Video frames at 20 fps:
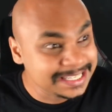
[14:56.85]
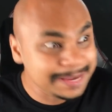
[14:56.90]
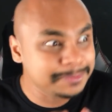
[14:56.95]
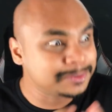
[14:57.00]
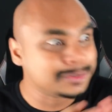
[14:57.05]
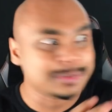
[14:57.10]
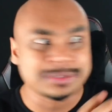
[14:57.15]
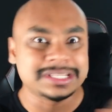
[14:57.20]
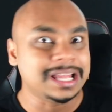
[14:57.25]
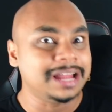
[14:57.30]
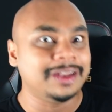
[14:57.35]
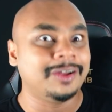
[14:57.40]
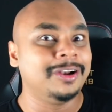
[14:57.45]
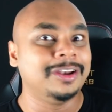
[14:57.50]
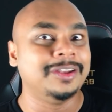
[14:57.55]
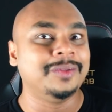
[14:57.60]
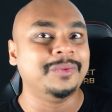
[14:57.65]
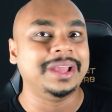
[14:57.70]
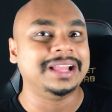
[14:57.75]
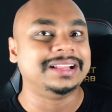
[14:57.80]
Seems to start all
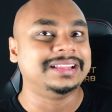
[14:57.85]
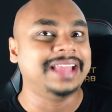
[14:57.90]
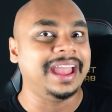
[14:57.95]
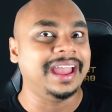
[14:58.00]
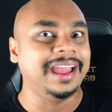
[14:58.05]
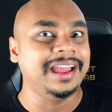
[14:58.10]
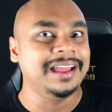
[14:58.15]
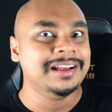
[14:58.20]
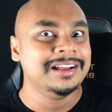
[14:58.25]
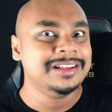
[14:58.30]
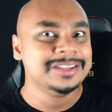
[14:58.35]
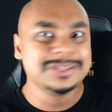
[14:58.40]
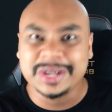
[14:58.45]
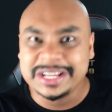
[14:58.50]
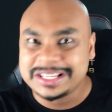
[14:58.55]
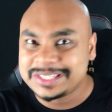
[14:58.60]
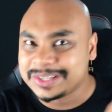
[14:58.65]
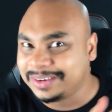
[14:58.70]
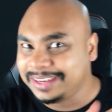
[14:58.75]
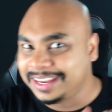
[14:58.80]
the way there. So
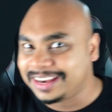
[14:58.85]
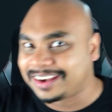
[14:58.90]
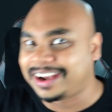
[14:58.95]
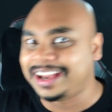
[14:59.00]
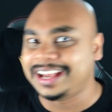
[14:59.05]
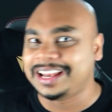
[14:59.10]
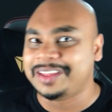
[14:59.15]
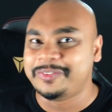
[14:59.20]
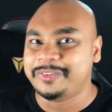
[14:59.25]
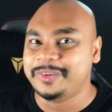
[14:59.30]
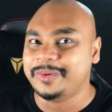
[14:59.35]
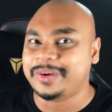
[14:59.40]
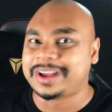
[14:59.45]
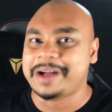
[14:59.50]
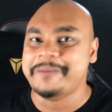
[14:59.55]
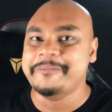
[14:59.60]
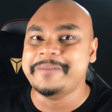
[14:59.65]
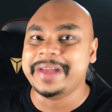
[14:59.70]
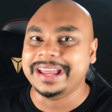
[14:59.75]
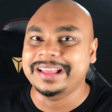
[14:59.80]
it's only right if you
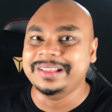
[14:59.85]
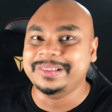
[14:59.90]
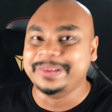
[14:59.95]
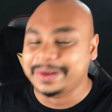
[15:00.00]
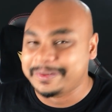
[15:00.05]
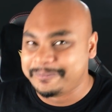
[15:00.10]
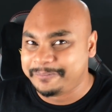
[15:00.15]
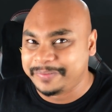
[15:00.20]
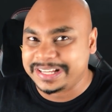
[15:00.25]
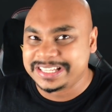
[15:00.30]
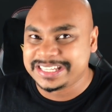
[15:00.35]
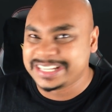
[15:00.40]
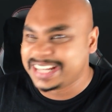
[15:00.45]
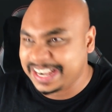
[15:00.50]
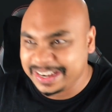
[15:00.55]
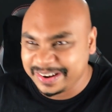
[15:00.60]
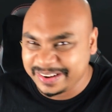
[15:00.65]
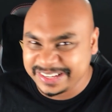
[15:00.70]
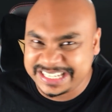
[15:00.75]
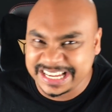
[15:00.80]
come back into the picture and not